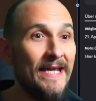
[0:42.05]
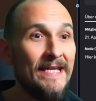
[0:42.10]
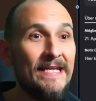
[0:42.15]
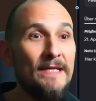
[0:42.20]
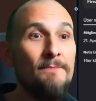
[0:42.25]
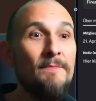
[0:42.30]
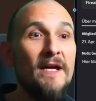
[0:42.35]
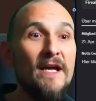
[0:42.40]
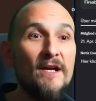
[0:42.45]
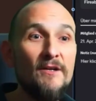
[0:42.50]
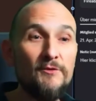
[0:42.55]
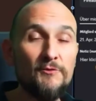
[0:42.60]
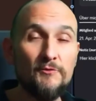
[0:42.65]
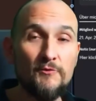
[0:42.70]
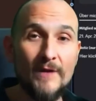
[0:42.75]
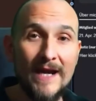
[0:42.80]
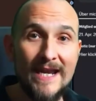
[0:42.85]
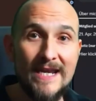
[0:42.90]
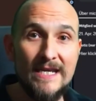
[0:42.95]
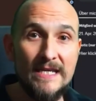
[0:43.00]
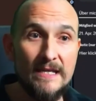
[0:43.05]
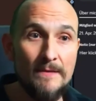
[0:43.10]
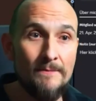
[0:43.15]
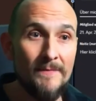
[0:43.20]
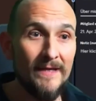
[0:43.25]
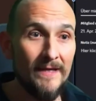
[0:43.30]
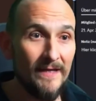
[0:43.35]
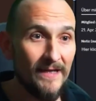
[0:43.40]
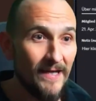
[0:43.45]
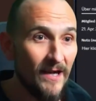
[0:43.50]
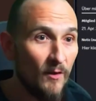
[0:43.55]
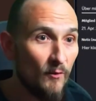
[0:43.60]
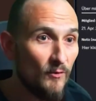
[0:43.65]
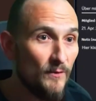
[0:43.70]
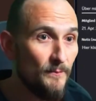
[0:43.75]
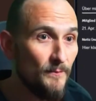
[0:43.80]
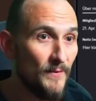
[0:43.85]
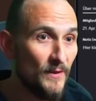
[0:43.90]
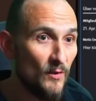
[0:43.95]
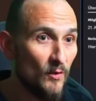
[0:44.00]
which is usually also quite
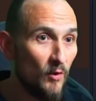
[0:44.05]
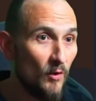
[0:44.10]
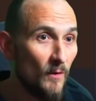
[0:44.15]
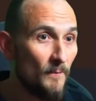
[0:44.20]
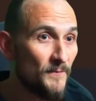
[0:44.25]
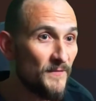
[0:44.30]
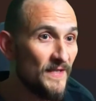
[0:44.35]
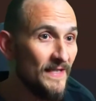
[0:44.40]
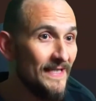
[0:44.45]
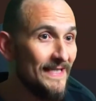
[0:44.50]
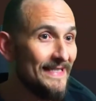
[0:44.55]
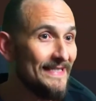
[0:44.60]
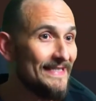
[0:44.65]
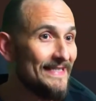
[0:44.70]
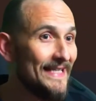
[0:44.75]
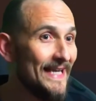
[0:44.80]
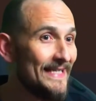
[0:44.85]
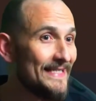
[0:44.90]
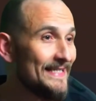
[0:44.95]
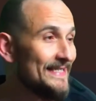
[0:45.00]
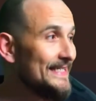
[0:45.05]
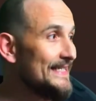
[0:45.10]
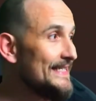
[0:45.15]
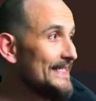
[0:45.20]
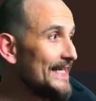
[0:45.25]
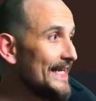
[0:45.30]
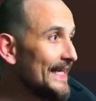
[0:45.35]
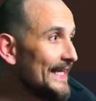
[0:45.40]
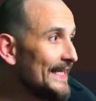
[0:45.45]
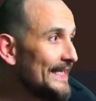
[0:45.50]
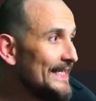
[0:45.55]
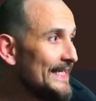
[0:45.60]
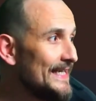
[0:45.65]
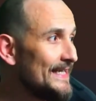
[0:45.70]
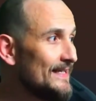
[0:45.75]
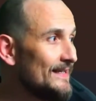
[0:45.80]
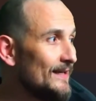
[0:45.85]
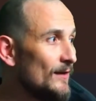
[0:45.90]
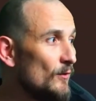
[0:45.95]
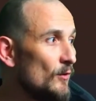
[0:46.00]
new, that's obviously not my
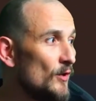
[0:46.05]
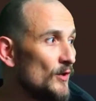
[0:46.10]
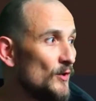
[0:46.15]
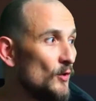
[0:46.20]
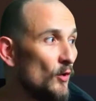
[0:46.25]
account.